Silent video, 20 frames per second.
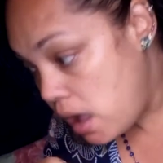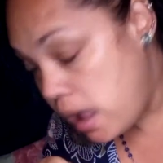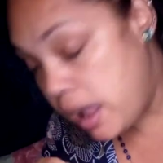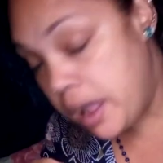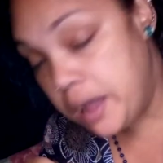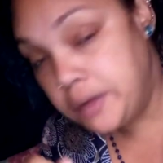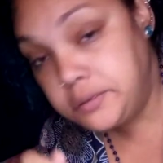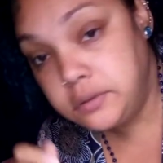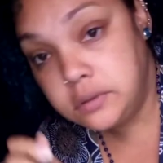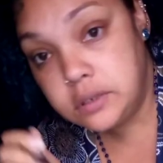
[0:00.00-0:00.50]

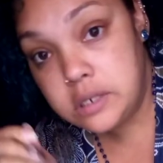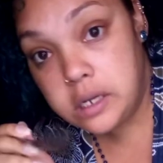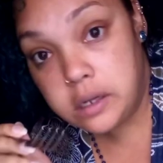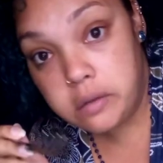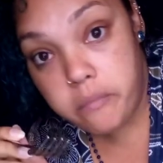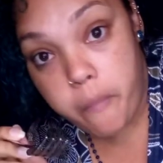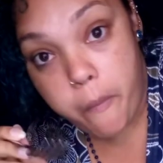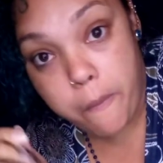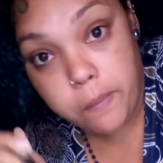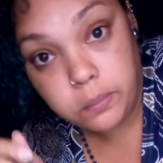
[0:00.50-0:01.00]
and
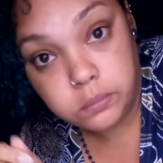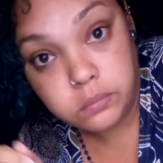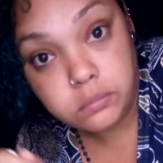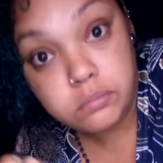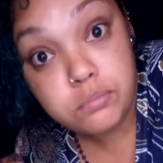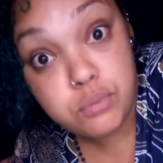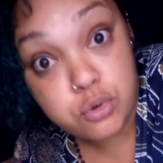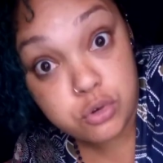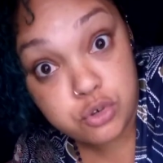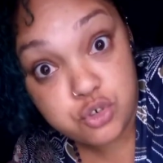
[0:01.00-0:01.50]

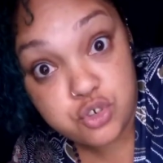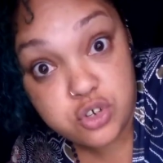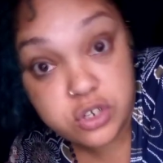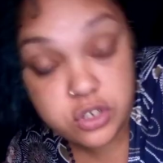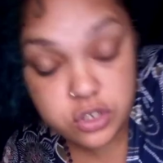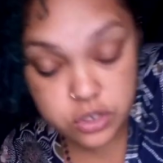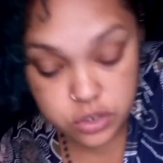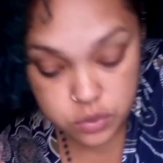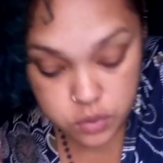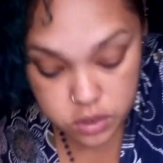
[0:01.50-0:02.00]
pork
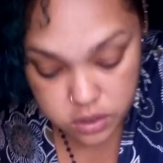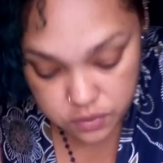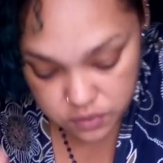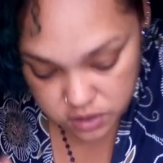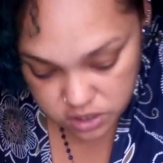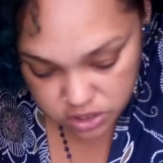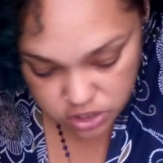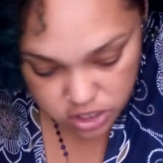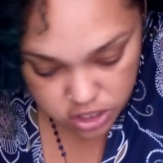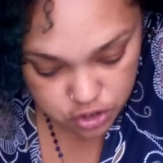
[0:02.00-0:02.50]
trotters one of
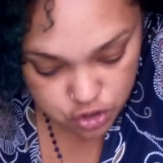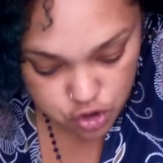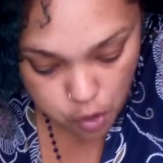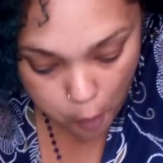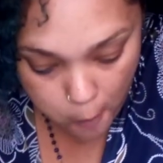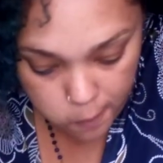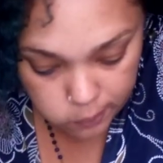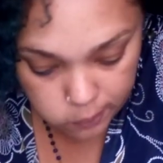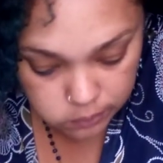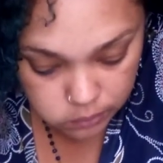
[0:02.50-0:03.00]
these
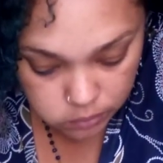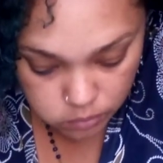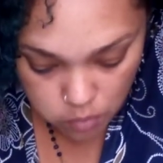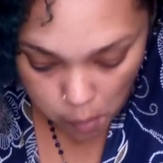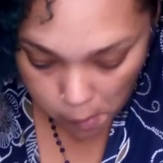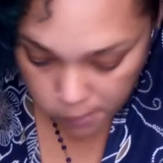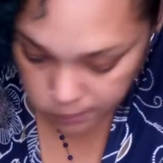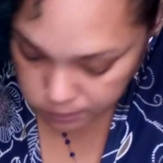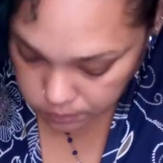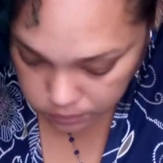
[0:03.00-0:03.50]
days,
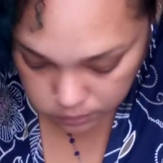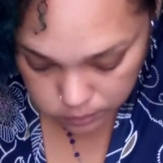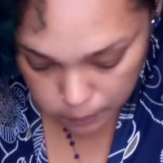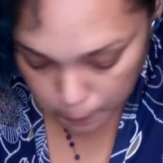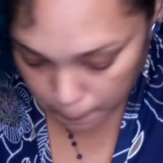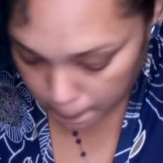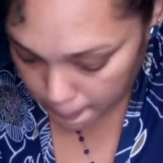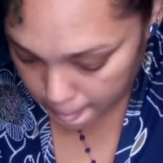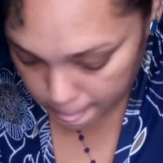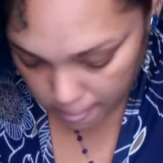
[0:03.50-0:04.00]

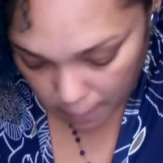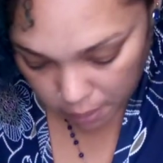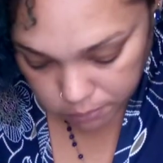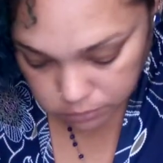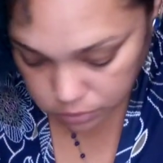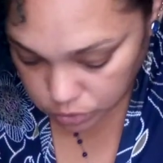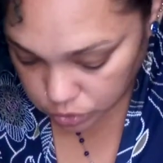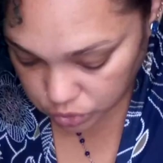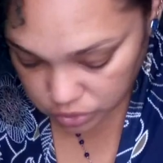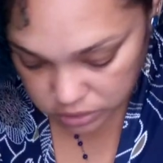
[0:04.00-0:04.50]

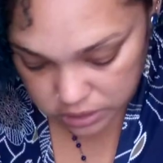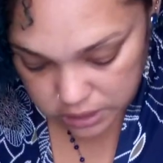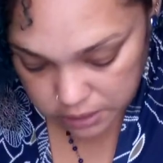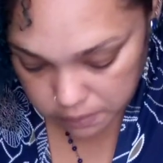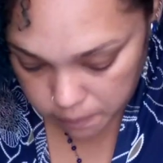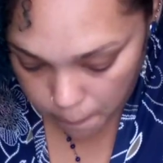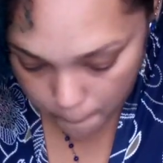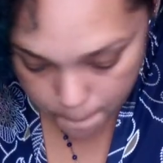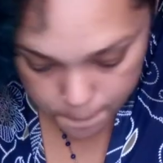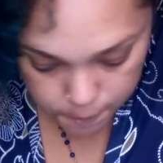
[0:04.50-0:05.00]
because
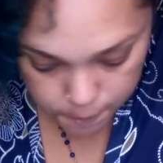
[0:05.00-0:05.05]
that,